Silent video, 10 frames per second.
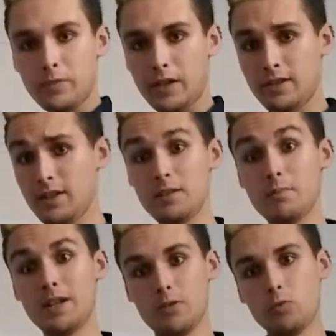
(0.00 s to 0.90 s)
and in a
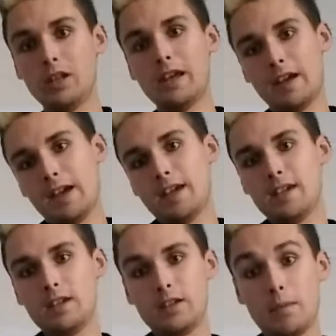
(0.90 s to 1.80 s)
minute we'll let
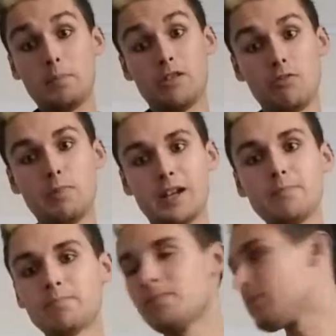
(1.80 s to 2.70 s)
a get bigger and bigger,
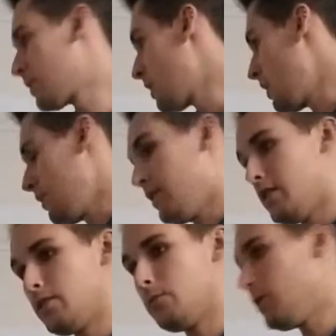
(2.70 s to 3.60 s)

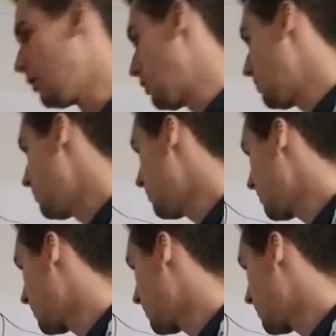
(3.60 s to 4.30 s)
then the volume